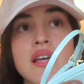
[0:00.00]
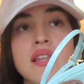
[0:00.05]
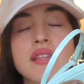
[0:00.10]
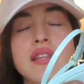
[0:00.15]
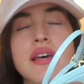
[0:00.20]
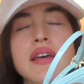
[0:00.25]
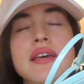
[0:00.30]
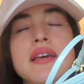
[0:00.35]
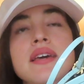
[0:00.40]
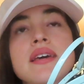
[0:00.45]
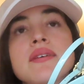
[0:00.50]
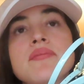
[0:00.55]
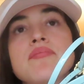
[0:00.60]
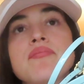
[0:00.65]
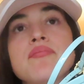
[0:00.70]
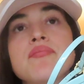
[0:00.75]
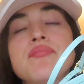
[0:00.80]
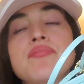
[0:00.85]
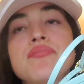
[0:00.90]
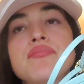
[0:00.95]
Like,
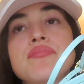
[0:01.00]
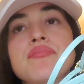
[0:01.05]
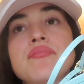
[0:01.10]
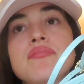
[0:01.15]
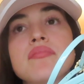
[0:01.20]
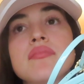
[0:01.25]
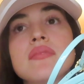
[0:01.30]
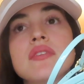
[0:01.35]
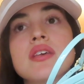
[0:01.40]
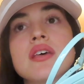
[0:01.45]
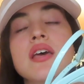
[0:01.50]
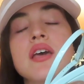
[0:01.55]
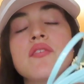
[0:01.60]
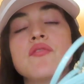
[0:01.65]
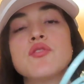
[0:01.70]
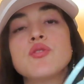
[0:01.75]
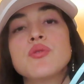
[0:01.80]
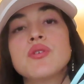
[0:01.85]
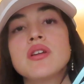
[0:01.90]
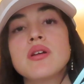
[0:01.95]

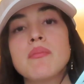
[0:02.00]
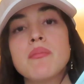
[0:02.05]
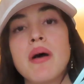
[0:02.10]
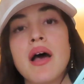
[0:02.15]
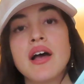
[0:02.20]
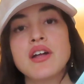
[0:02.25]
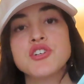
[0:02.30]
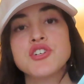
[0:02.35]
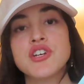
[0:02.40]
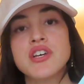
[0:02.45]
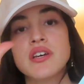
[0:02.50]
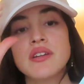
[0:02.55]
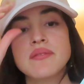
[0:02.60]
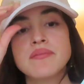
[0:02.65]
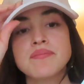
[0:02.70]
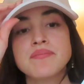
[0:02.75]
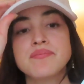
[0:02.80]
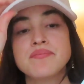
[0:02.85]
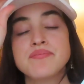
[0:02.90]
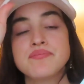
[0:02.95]
if you could
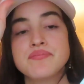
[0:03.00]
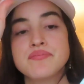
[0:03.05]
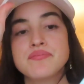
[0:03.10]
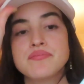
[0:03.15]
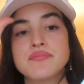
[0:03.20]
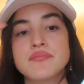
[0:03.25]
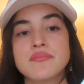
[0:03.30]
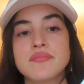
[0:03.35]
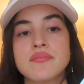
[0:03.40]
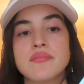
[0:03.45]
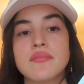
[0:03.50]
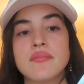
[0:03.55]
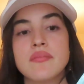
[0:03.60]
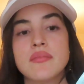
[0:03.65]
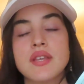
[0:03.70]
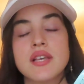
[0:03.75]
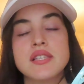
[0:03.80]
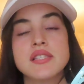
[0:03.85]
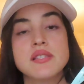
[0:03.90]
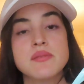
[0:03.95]
imagine
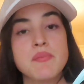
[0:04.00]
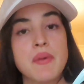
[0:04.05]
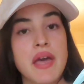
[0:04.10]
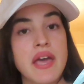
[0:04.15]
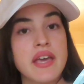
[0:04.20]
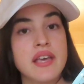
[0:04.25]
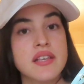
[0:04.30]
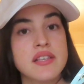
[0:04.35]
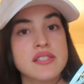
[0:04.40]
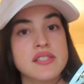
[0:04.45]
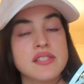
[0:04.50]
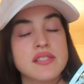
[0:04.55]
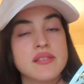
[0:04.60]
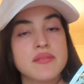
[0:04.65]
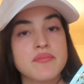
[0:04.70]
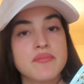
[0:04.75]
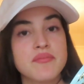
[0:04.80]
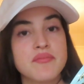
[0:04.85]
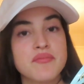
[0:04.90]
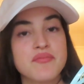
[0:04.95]
Spanx,
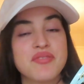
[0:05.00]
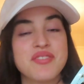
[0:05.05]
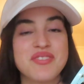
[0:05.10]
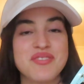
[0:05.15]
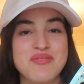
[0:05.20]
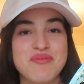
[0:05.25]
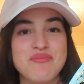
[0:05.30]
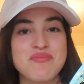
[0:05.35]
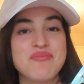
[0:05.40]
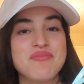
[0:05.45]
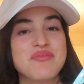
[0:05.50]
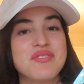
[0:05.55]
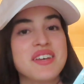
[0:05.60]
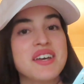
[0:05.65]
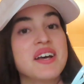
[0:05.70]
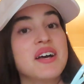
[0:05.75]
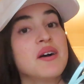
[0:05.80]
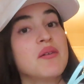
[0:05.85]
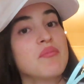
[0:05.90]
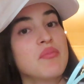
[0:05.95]

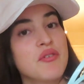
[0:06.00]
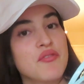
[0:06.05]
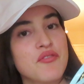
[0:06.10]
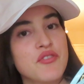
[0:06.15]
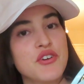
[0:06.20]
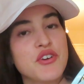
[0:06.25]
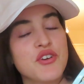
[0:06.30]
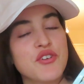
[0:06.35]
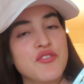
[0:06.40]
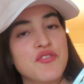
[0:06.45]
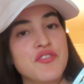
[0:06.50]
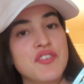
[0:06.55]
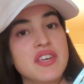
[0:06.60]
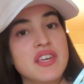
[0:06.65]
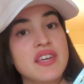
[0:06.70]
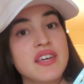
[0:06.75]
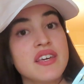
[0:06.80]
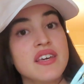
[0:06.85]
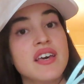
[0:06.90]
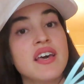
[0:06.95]
but for your
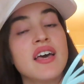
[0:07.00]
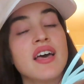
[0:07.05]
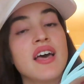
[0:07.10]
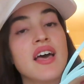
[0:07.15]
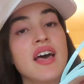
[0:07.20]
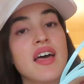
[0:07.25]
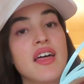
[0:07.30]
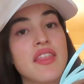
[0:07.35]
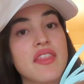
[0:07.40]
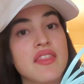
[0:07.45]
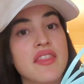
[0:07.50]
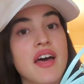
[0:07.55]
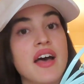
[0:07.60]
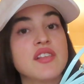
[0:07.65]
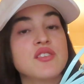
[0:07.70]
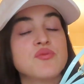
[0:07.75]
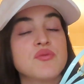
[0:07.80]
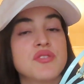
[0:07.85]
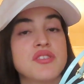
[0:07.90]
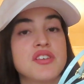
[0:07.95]
feet,
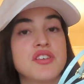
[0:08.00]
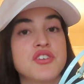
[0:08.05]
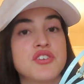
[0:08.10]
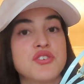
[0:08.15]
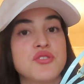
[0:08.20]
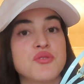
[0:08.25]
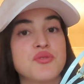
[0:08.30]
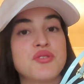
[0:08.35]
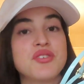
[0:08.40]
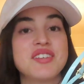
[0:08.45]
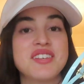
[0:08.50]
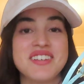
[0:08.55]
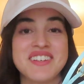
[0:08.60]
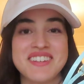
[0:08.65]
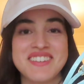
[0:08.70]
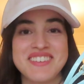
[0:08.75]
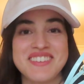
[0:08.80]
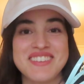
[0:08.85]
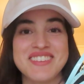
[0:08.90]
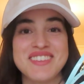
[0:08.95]
that's what these shoes
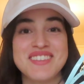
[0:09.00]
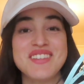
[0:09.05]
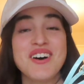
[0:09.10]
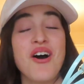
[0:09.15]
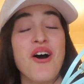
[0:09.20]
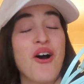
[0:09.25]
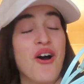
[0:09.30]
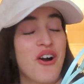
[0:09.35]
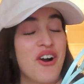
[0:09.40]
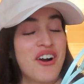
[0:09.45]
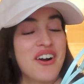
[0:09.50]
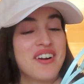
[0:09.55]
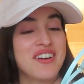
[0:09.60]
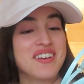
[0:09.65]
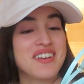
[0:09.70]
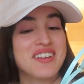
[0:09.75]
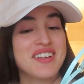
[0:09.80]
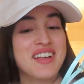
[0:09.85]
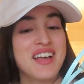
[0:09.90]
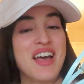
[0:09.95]
are.
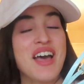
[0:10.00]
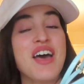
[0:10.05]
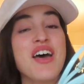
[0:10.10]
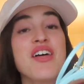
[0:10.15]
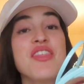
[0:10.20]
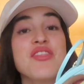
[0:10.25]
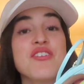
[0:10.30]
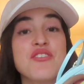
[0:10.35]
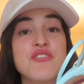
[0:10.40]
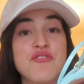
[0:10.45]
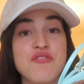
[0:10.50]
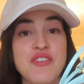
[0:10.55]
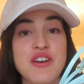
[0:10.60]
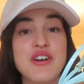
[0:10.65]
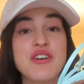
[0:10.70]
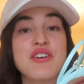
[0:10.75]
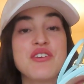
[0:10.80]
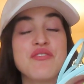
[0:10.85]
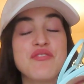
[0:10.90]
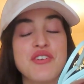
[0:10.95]
They're
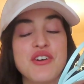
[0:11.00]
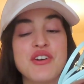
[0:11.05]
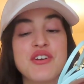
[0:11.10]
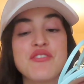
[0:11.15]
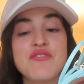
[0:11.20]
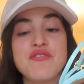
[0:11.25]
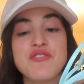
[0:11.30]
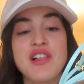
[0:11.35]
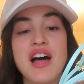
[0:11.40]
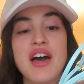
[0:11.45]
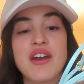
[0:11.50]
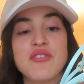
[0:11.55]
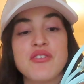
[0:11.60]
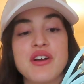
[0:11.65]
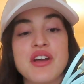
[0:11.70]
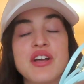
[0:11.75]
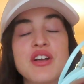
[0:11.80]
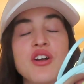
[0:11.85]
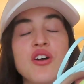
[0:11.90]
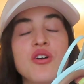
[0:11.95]
very, very
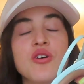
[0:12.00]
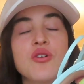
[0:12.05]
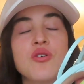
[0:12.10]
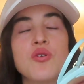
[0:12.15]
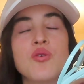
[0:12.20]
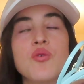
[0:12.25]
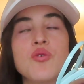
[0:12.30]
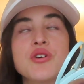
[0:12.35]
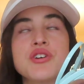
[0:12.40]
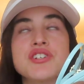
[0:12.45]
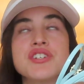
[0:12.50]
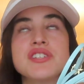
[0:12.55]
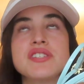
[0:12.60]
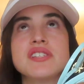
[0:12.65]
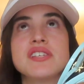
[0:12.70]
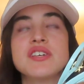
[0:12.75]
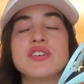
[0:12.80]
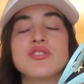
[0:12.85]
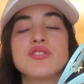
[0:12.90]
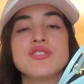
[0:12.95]
flattering, gorgeous
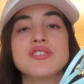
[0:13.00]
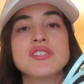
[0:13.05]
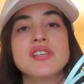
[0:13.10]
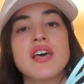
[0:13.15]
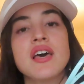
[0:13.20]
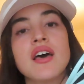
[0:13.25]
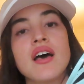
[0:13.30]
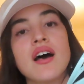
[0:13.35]
heels.